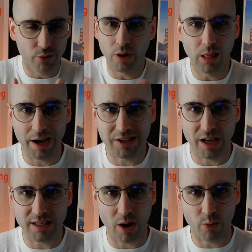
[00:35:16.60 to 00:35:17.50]

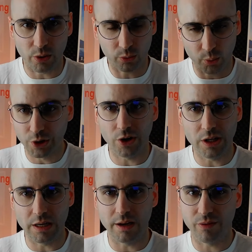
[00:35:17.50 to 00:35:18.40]
realizes that we're going to
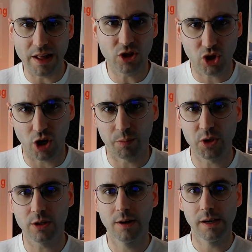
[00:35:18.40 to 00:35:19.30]
need advanced chips,